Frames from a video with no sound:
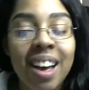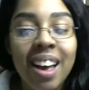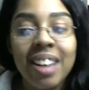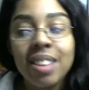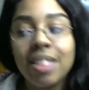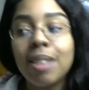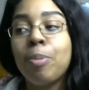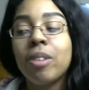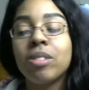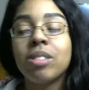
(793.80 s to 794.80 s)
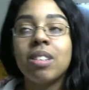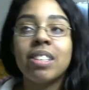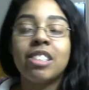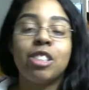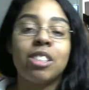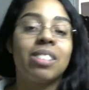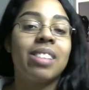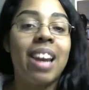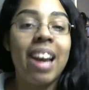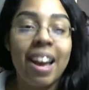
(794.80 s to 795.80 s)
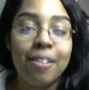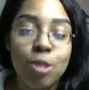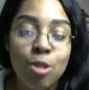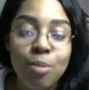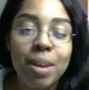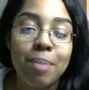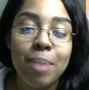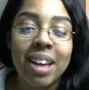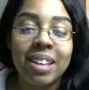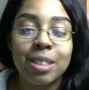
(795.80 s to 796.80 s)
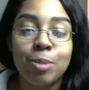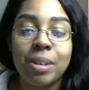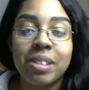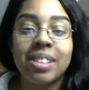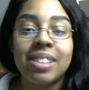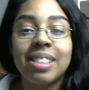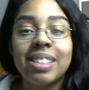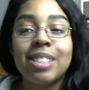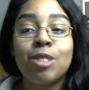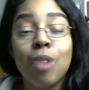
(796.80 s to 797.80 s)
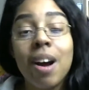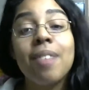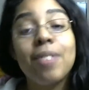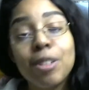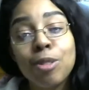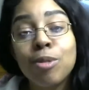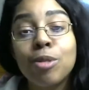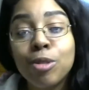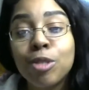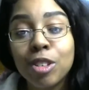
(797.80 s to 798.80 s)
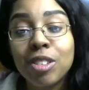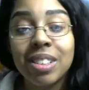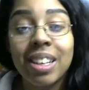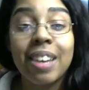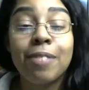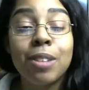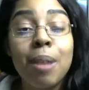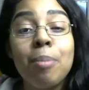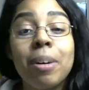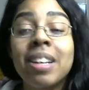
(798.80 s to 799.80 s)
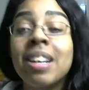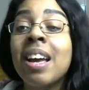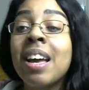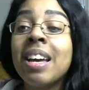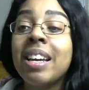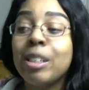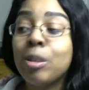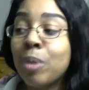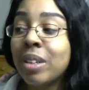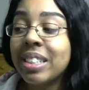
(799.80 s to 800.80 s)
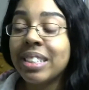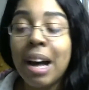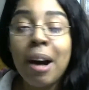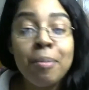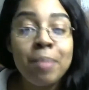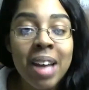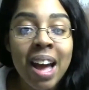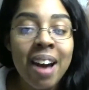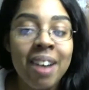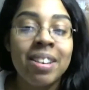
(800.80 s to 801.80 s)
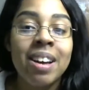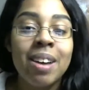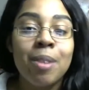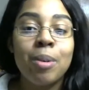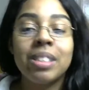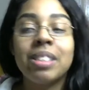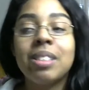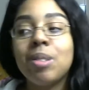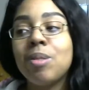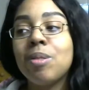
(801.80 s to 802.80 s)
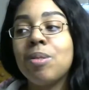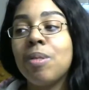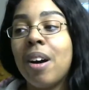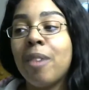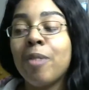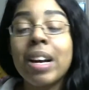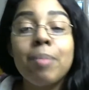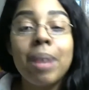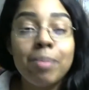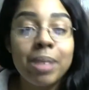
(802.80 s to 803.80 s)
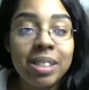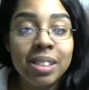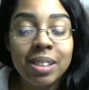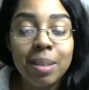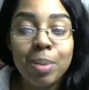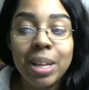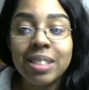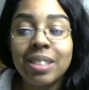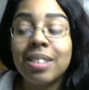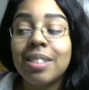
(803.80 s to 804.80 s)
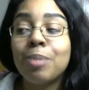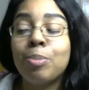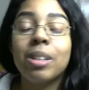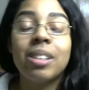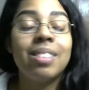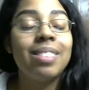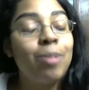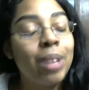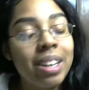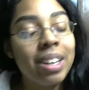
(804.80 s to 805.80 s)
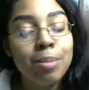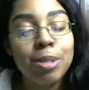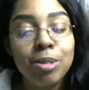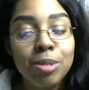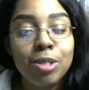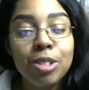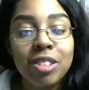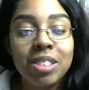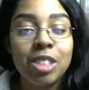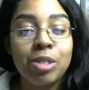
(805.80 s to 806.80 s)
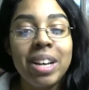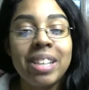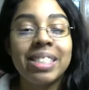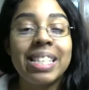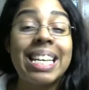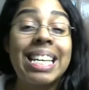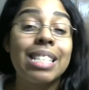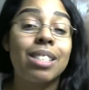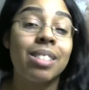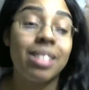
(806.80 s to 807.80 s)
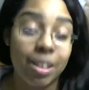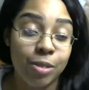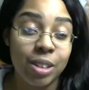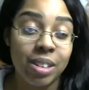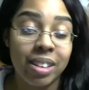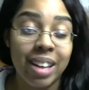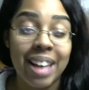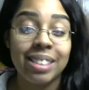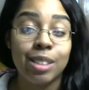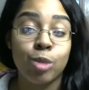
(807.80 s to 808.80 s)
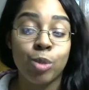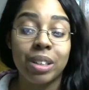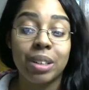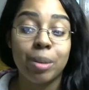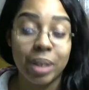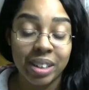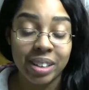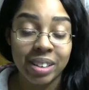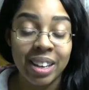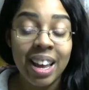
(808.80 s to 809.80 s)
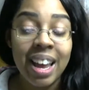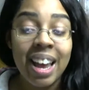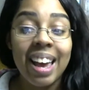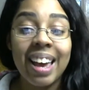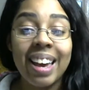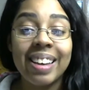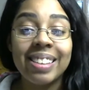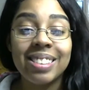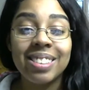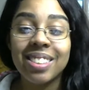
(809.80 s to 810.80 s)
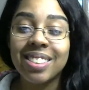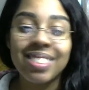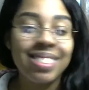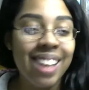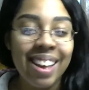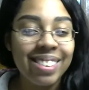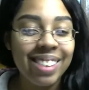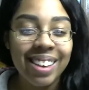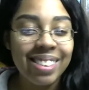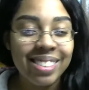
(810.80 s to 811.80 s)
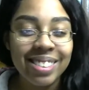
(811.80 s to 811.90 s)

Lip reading: anything personal. It's just that I have too many bad experiences driving through New Jersey. If somebody is willing to help me out, willing to recommend me to some places, but when it comes to New Jersey transit, it's difficult and it's really weird, and just not a lot of